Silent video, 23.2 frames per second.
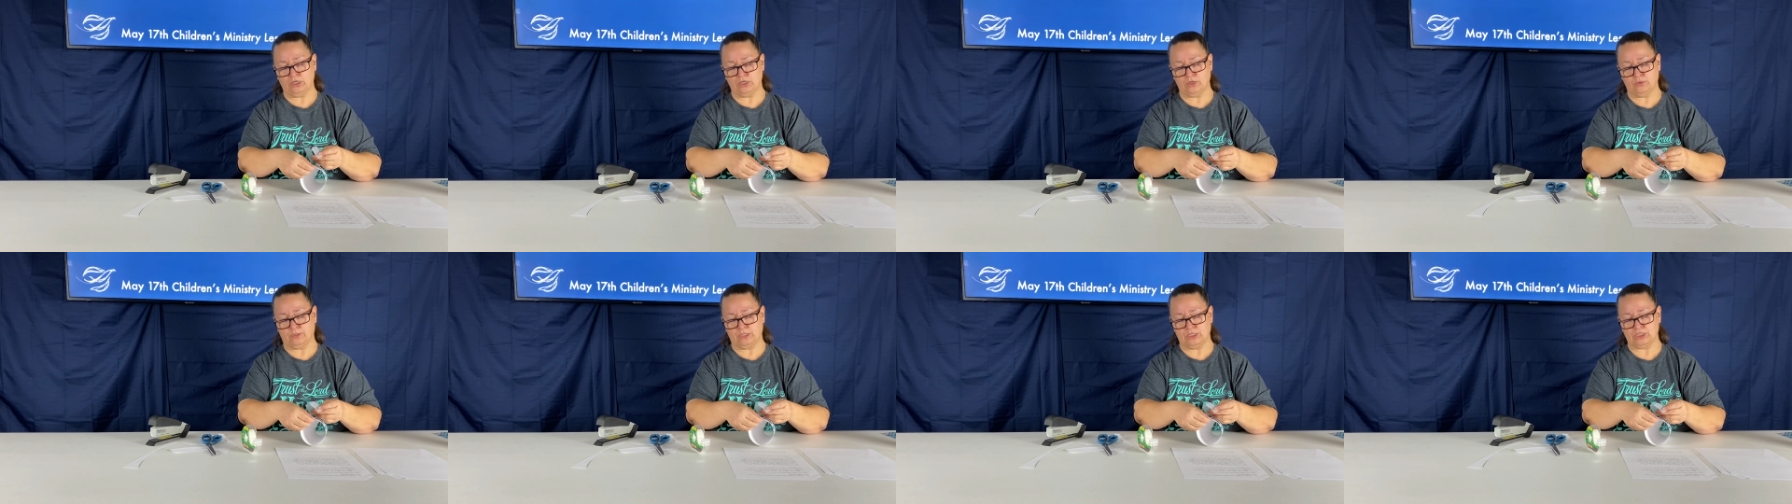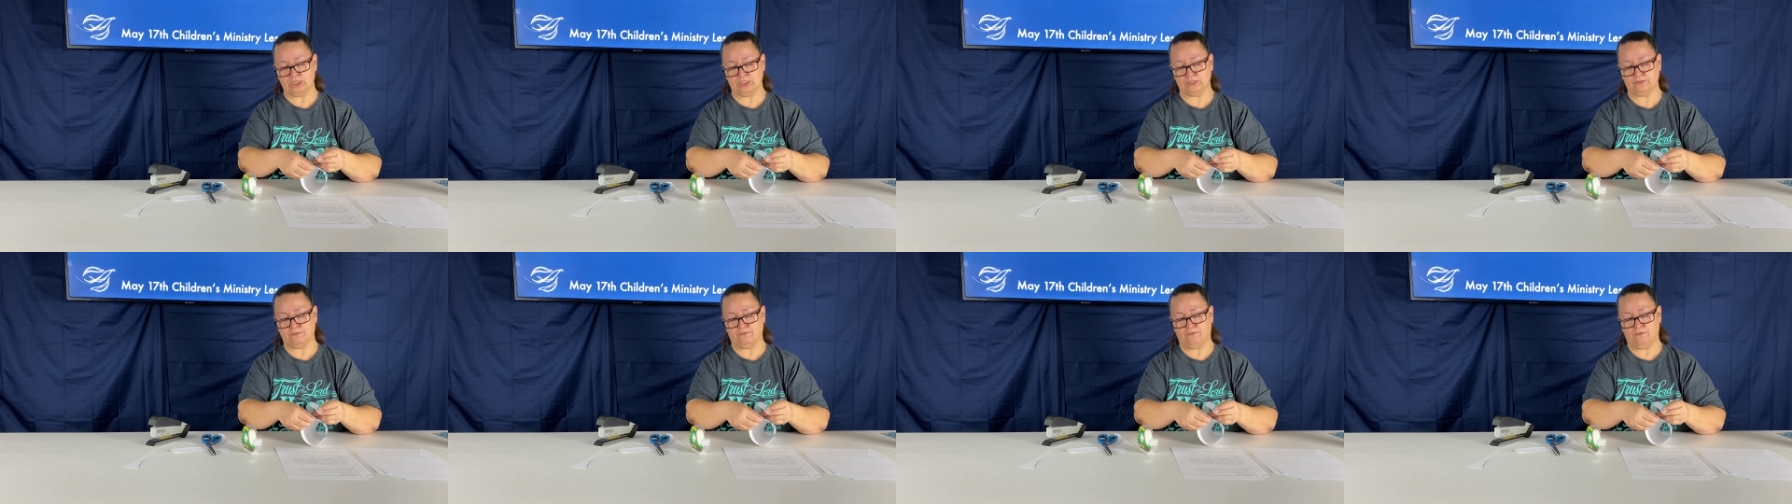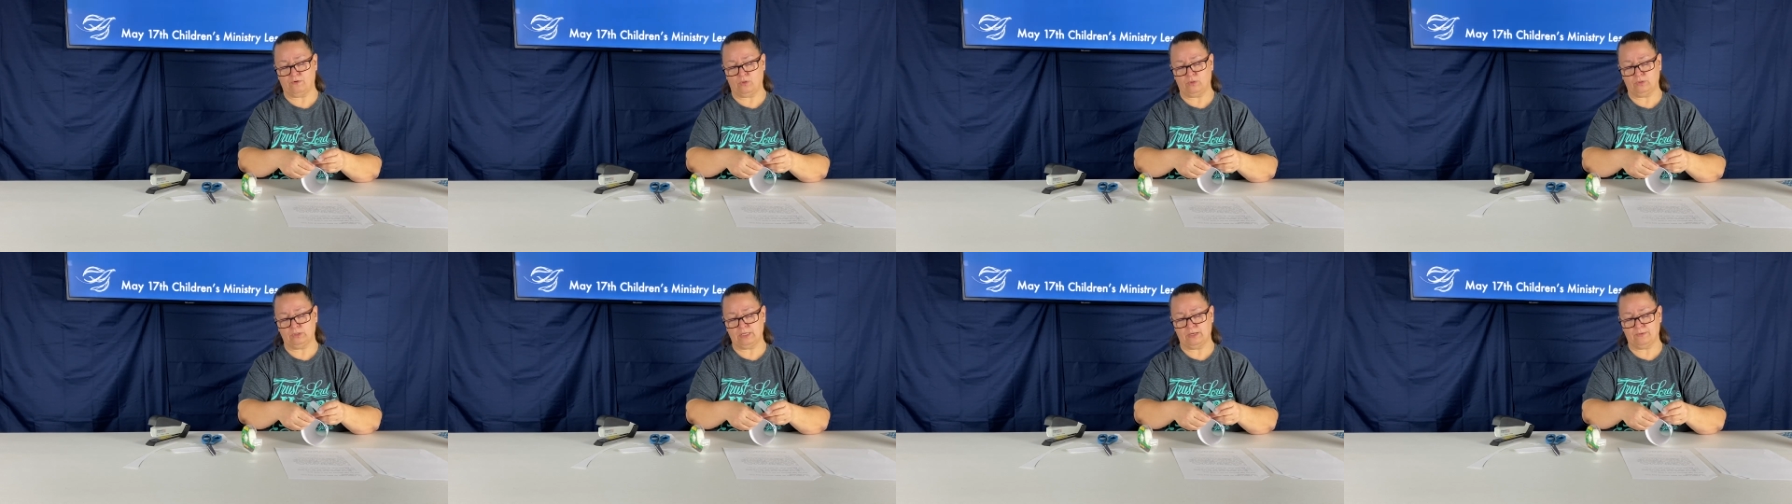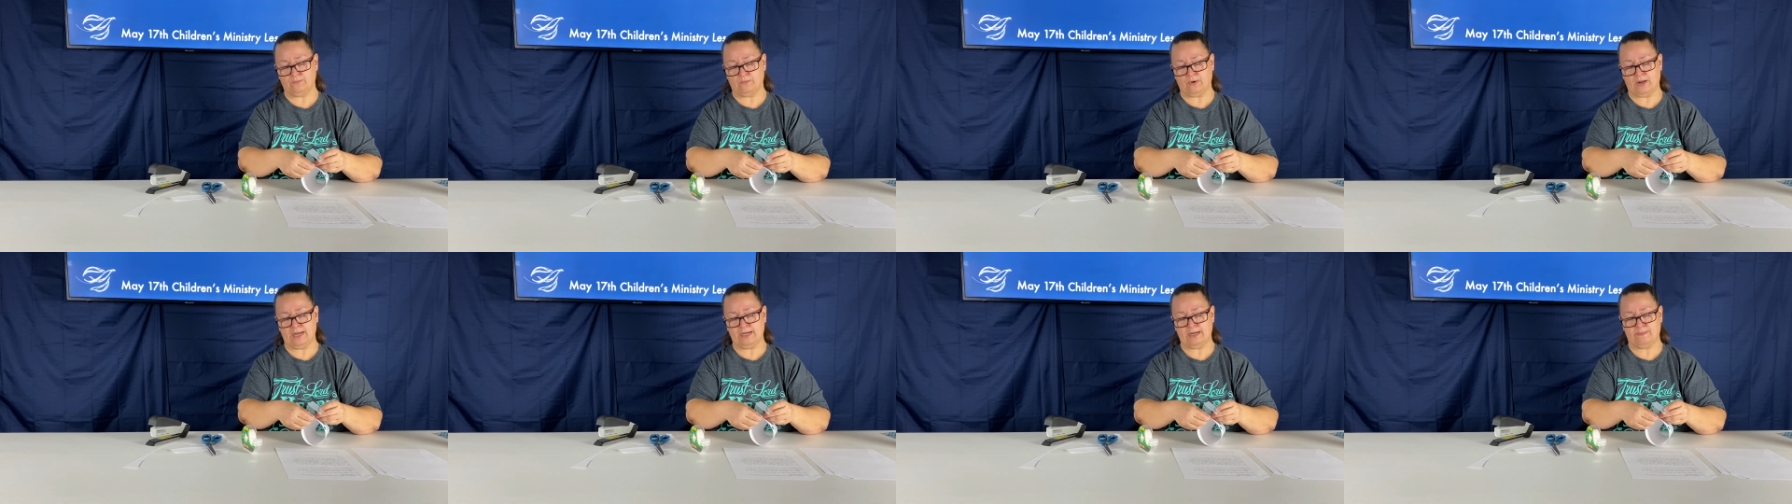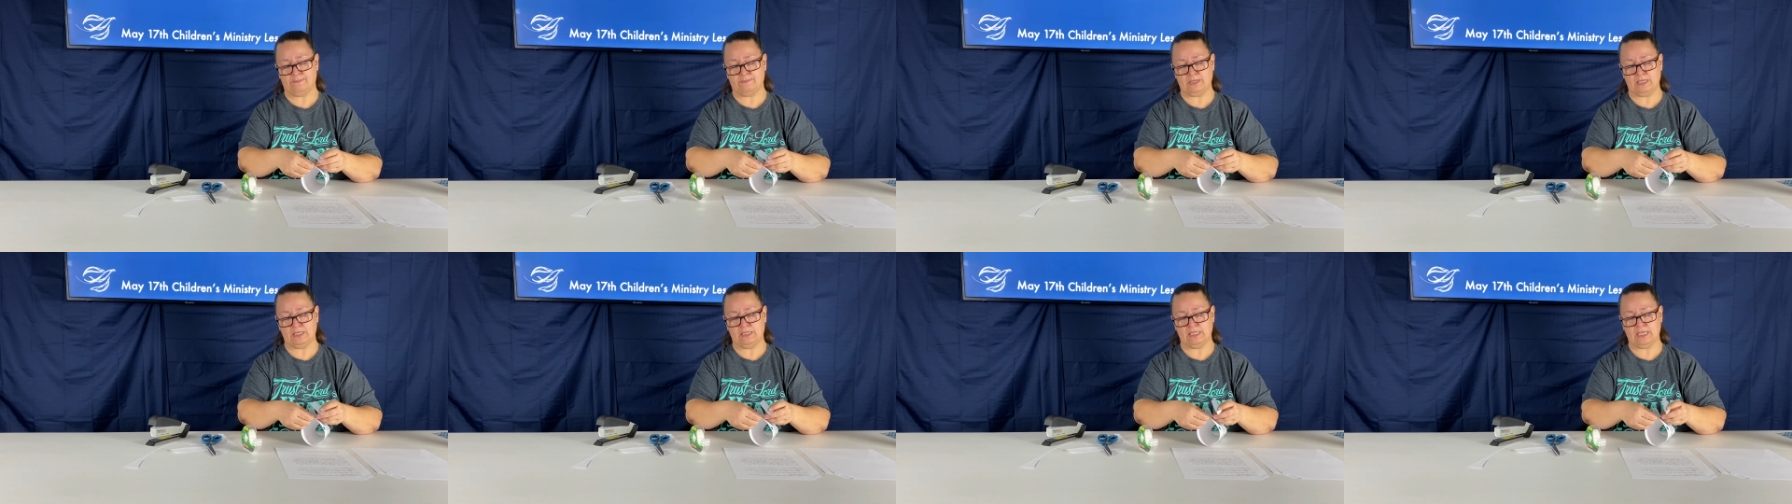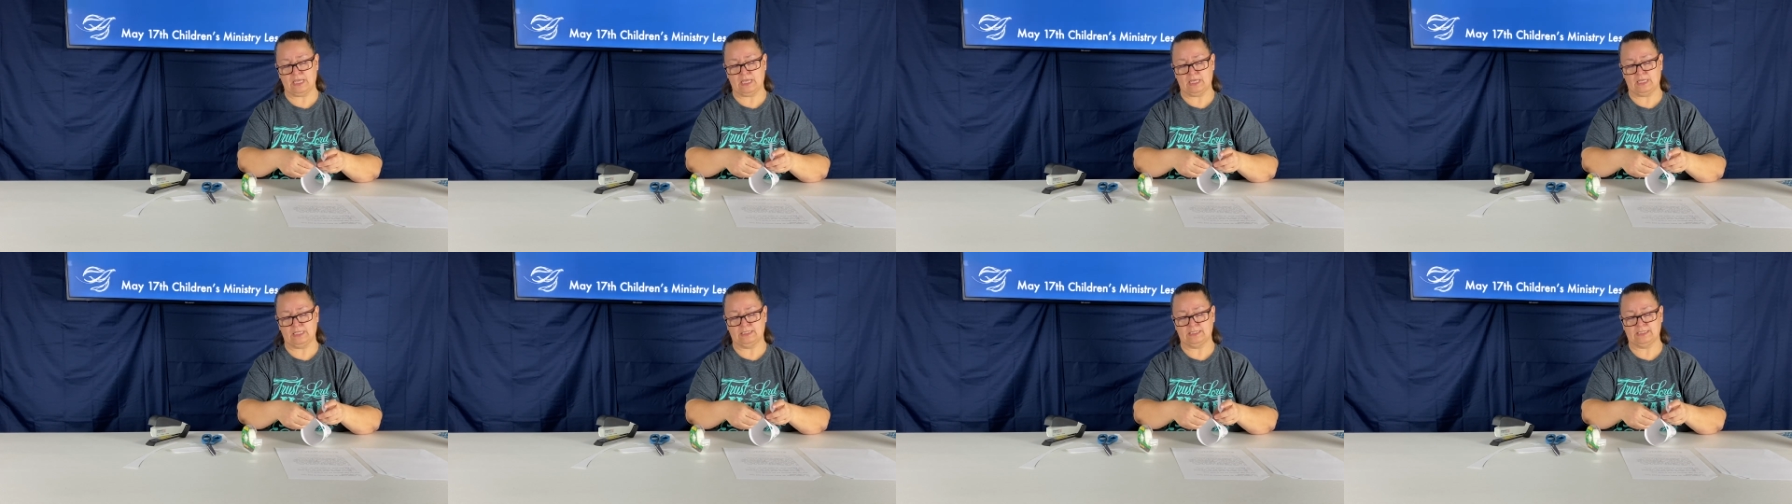you can just fold it right up in
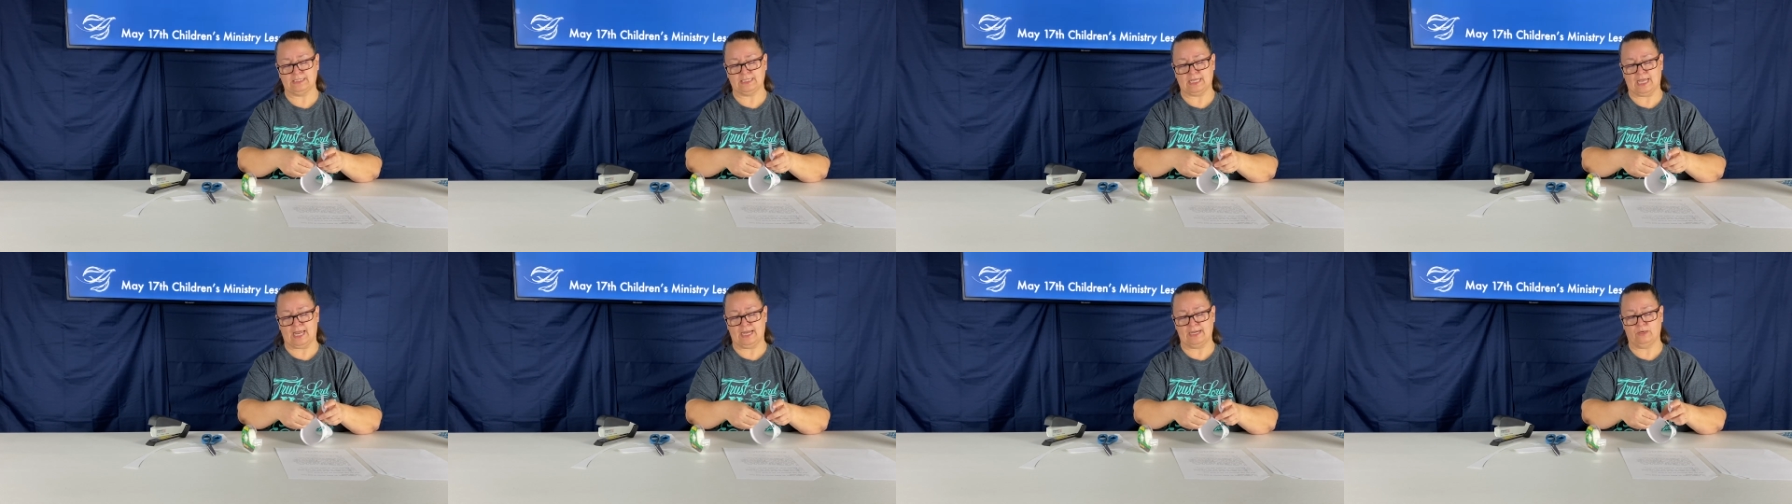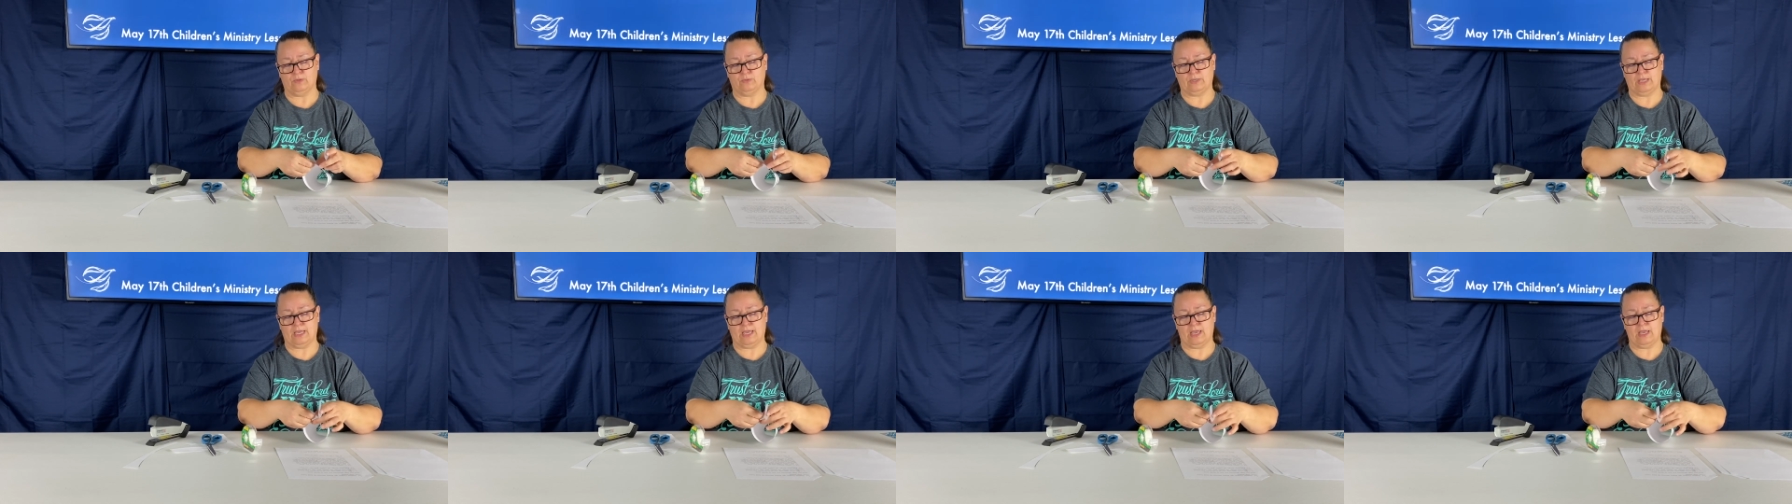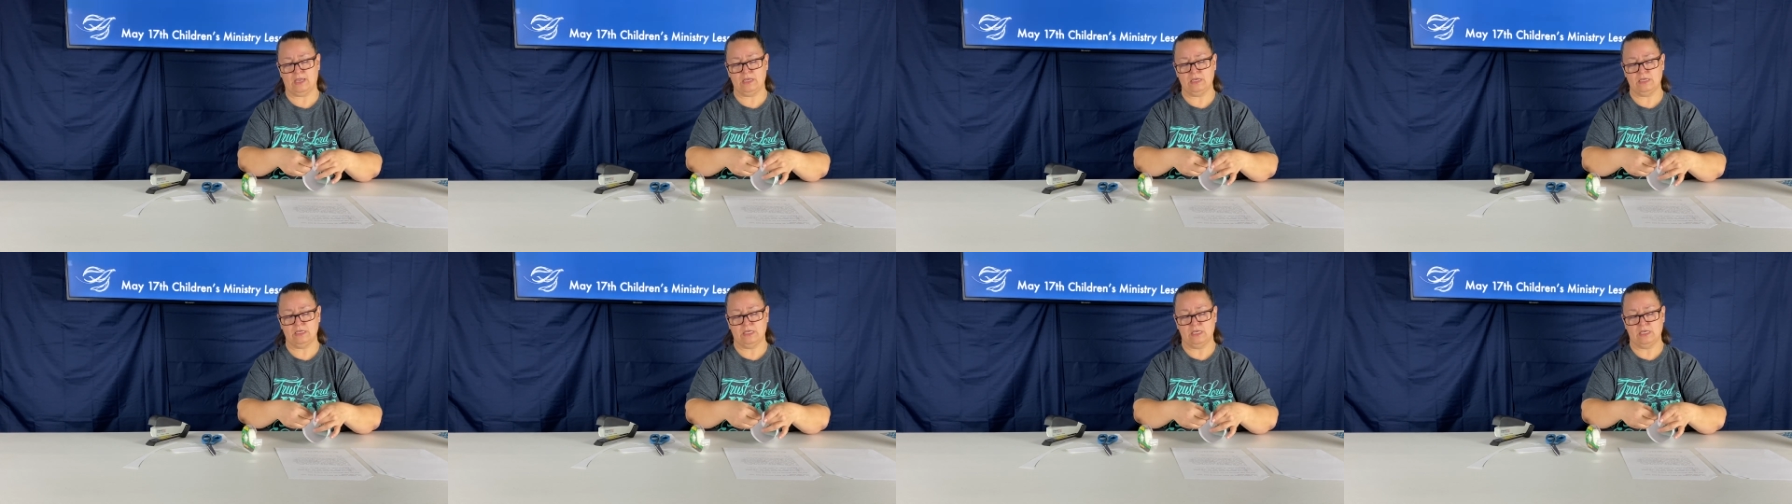the inside, okay?